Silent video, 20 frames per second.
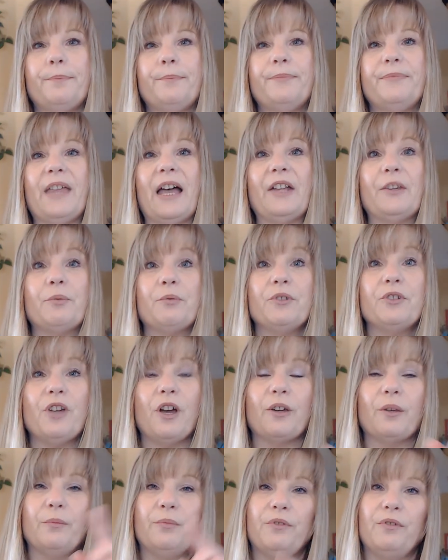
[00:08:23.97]
That's where
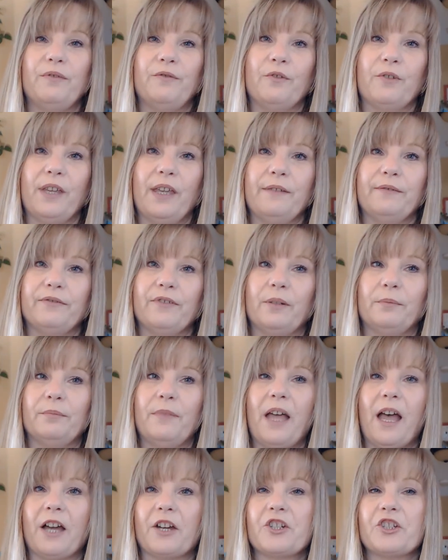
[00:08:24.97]
Young and Beautiful came from,
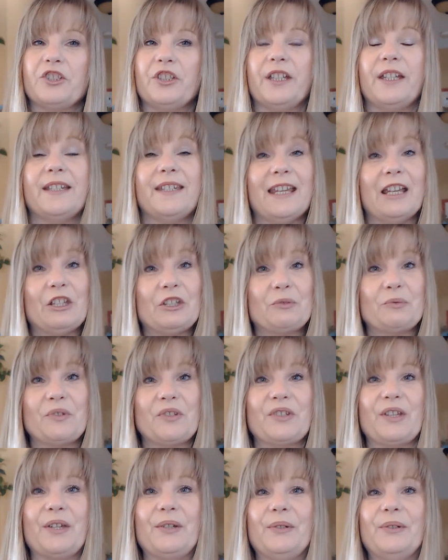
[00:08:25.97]
actually, a dance
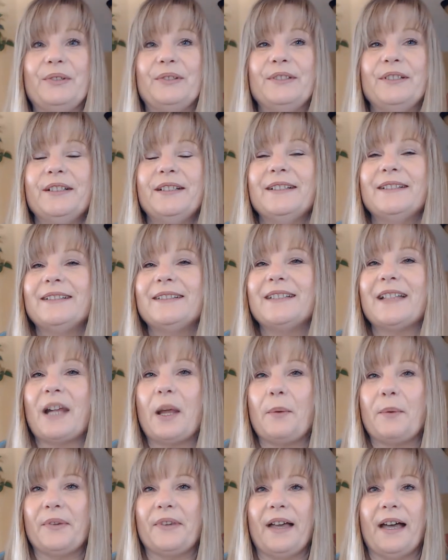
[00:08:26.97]
recital that I
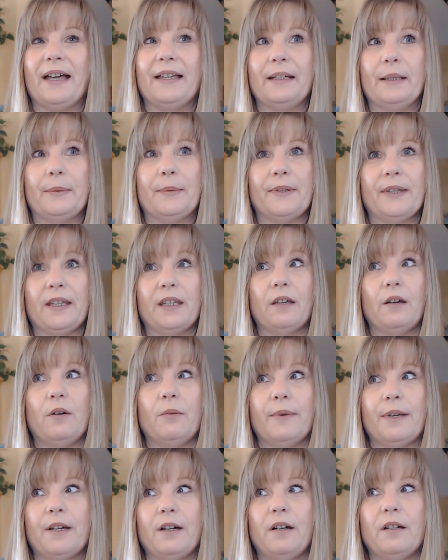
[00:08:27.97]
was at. I was like, oh
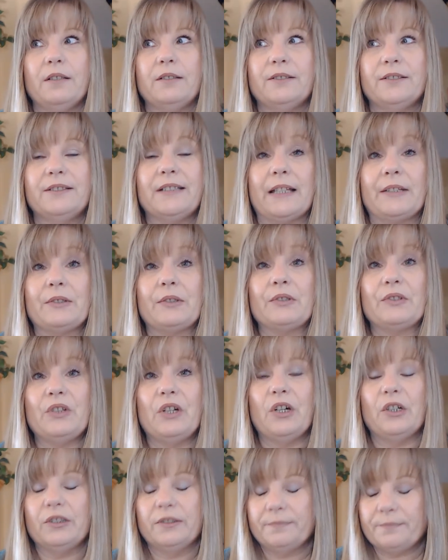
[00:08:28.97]
my gosh, that's the
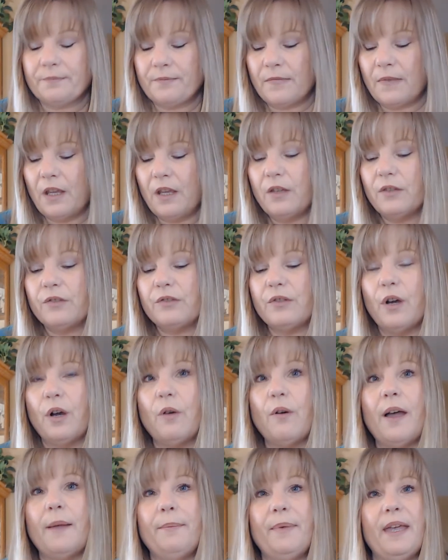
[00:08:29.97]
song.
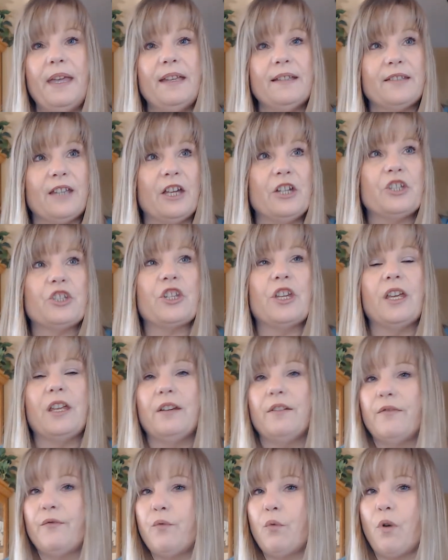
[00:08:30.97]
So I pay
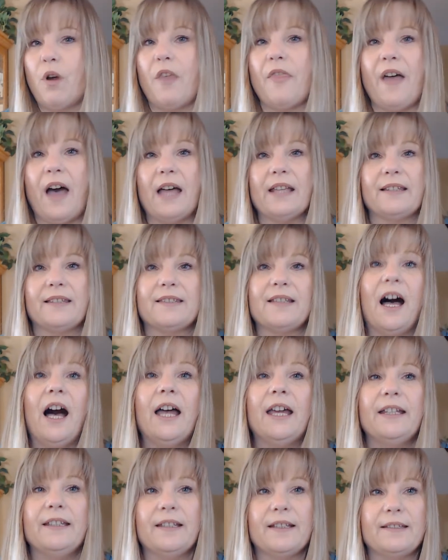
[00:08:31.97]
attention for that
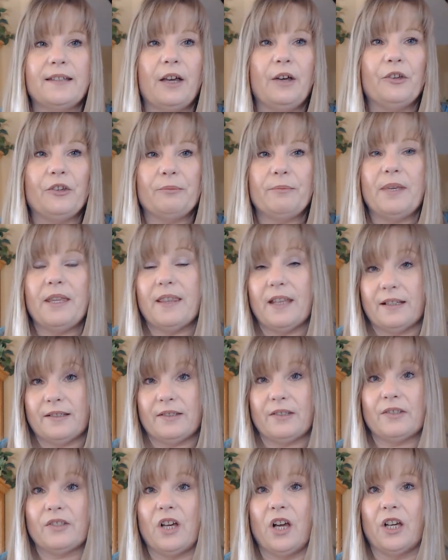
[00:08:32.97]
sign that tells me that's
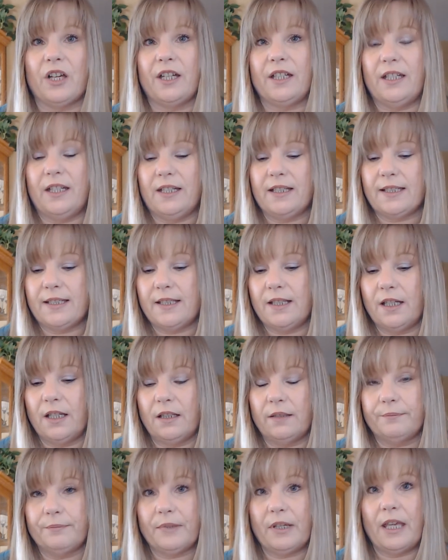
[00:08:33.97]
the song I need to
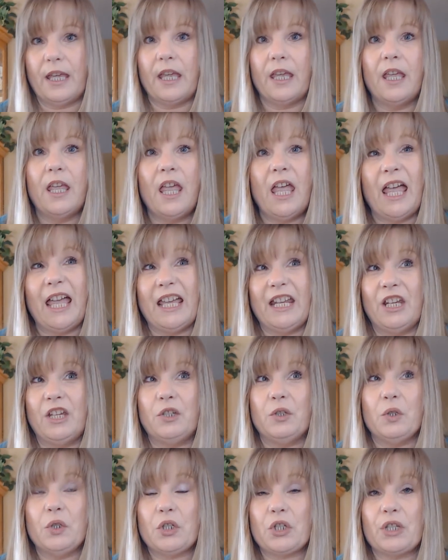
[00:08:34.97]
sing, okay? And it
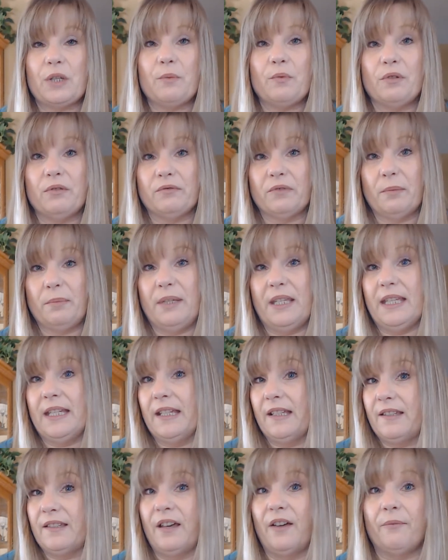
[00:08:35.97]
usually will repeat
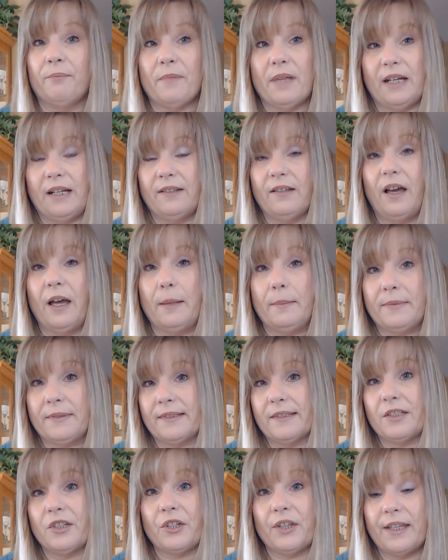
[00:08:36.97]
itself many times
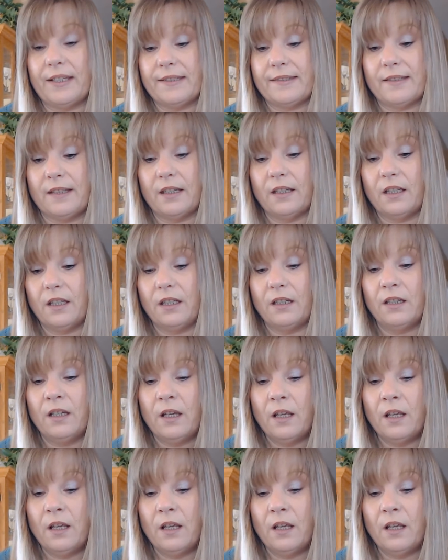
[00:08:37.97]
until I sing it.